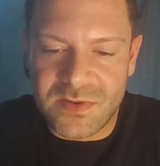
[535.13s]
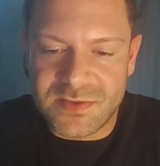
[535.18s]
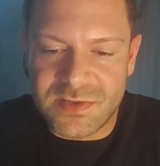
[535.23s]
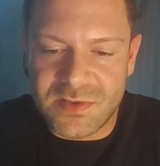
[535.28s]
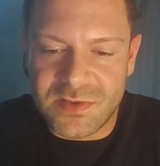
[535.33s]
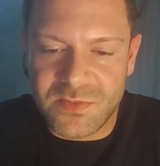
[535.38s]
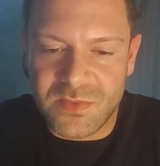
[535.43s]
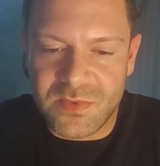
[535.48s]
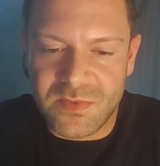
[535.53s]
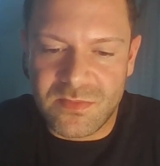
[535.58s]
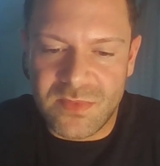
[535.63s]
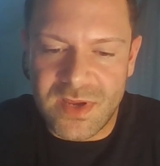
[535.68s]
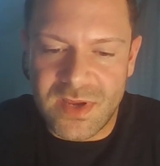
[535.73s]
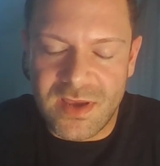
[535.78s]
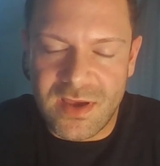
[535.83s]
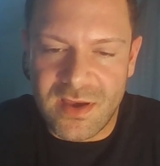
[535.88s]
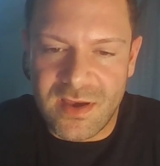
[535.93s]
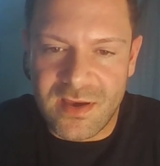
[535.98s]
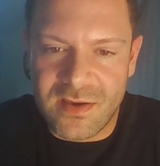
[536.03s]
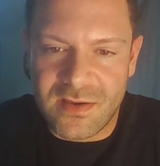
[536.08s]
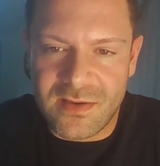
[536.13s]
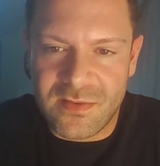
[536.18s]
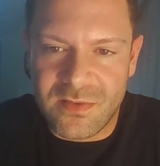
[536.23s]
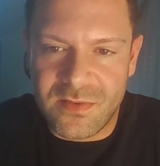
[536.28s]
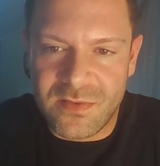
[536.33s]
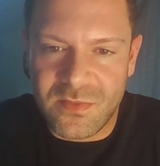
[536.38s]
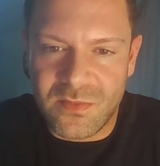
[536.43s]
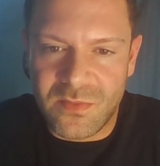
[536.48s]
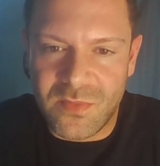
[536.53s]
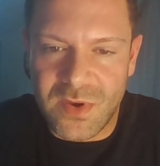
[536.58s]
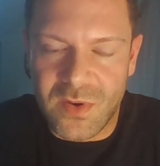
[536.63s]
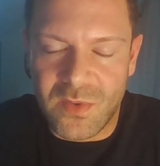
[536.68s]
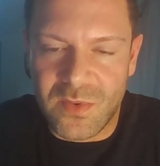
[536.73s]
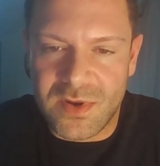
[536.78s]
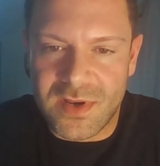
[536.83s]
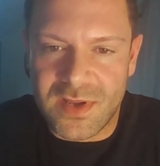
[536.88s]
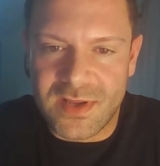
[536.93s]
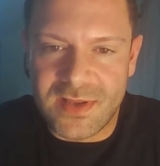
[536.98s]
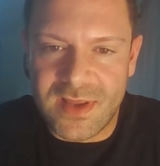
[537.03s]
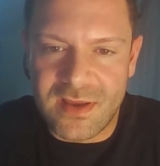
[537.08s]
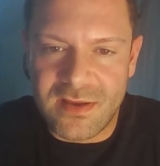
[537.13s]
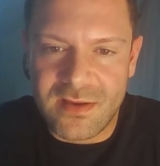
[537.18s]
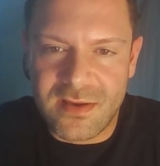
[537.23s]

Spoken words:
So we audit